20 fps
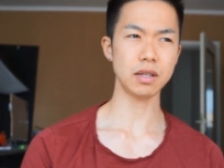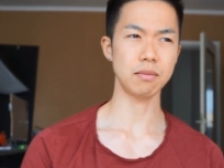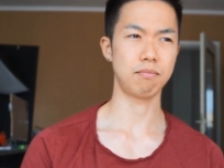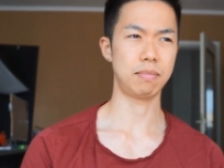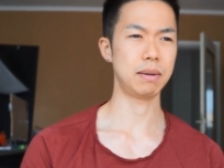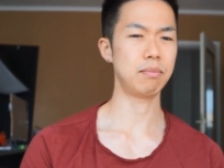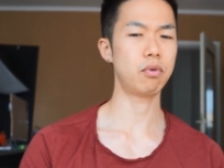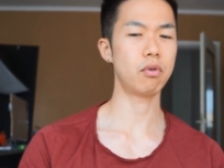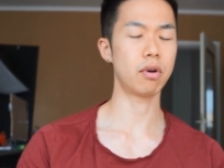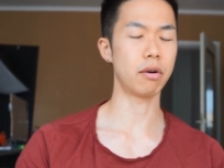
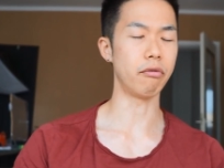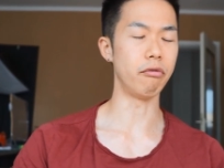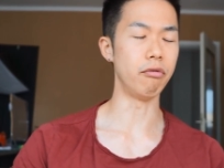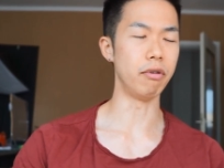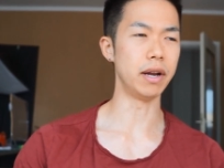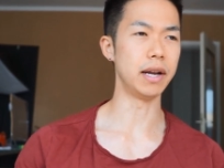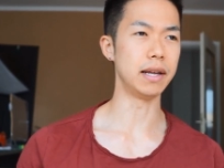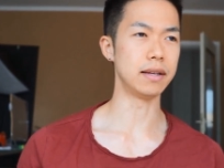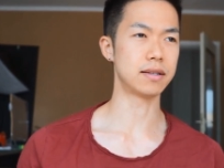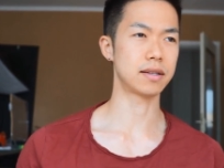people are
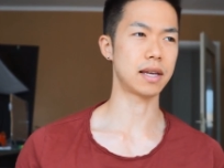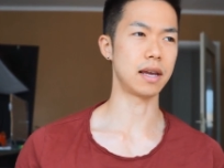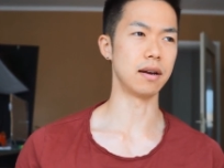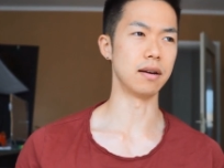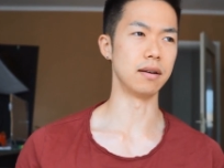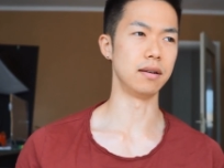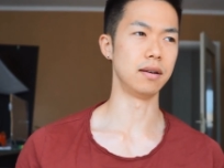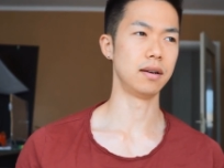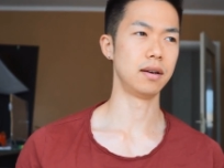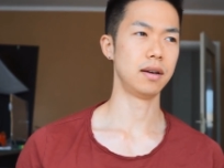really
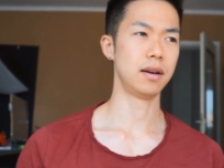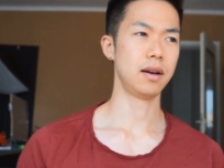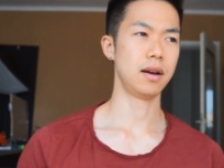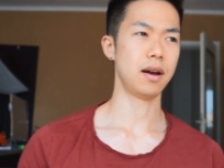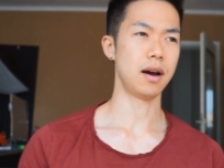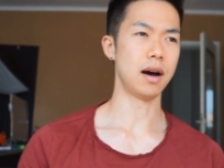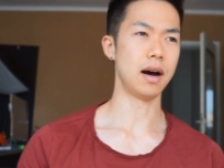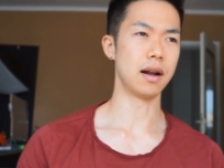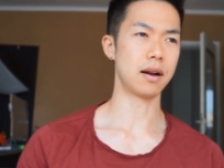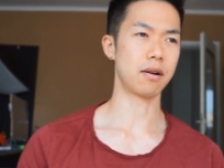scared
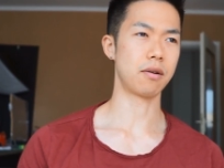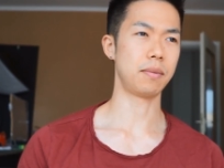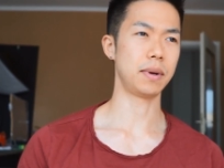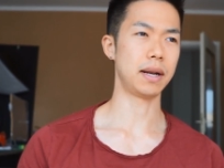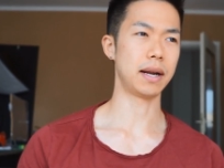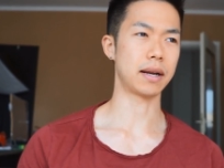a little bit